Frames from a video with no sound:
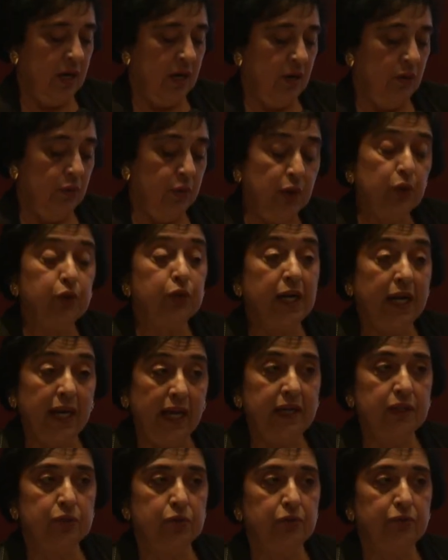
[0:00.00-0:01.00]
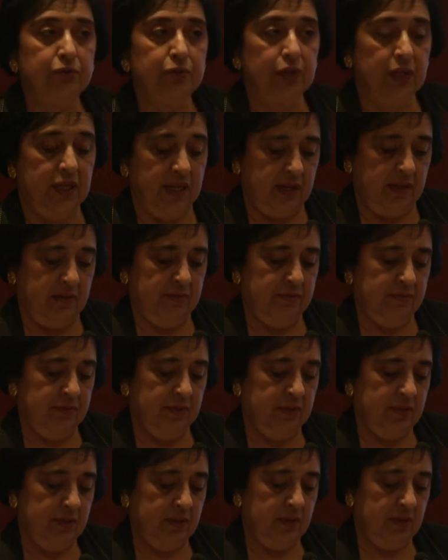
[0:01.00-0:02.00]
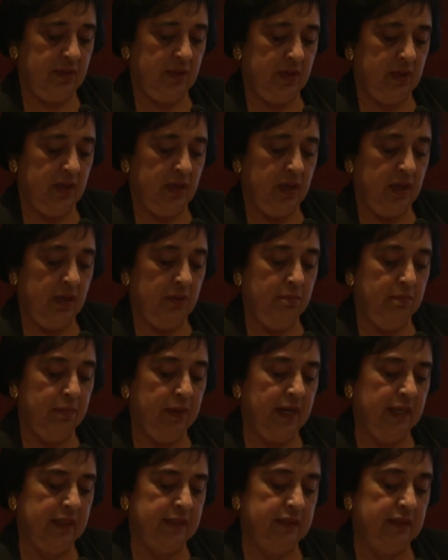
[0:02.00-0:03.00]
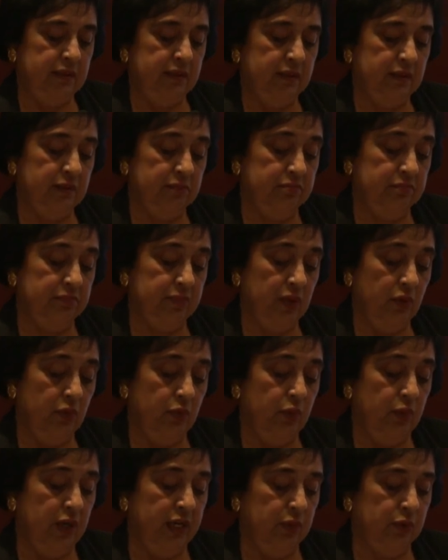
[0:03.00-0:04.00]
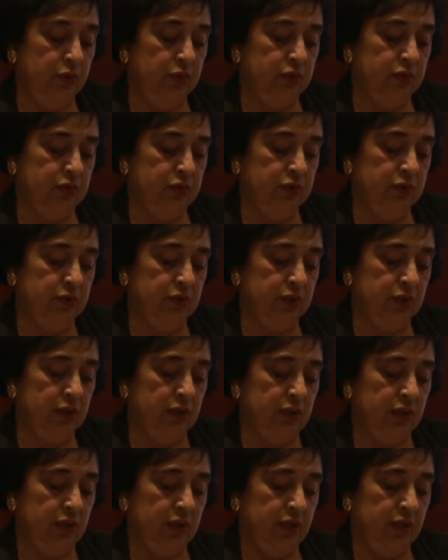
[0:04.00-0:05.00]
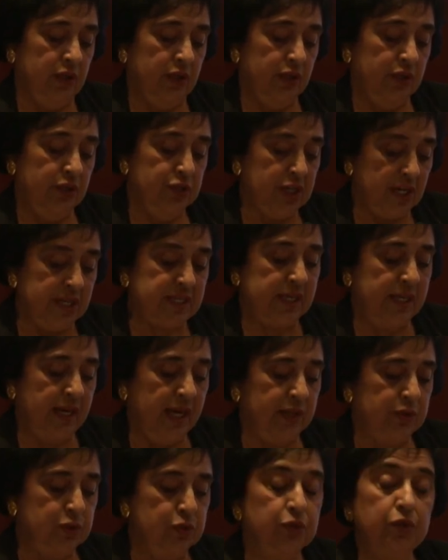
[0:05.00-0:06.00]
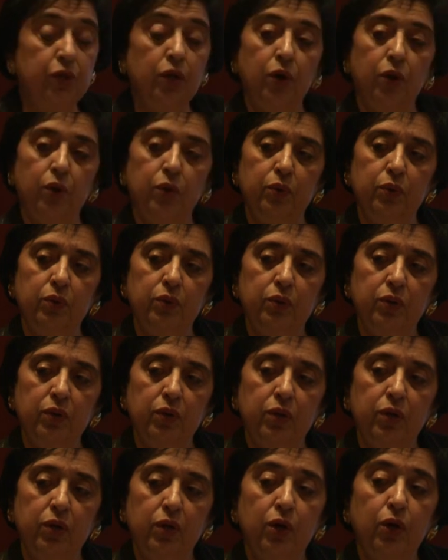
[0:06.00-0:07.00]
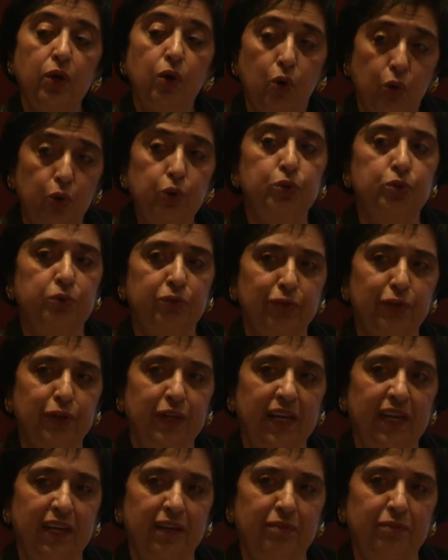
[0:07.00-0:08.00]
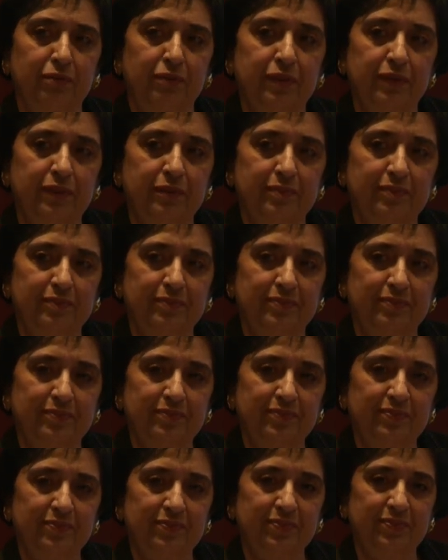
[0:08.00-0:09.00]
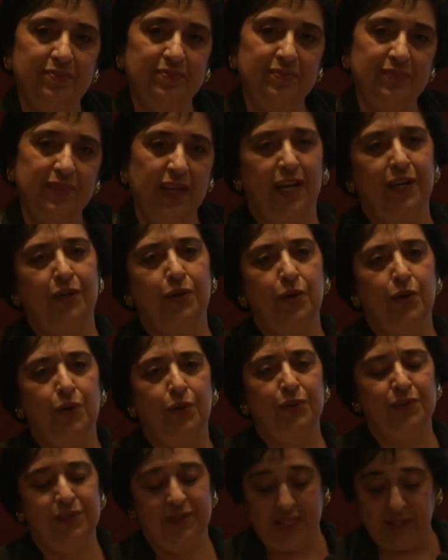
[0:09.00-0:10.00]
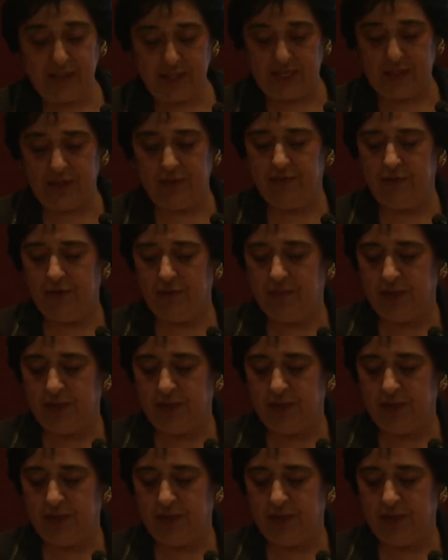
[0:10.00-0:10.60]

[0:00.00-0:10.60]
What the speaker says: "We would like to forgive, but we would just like to know who to forgive," unquote. And thank you very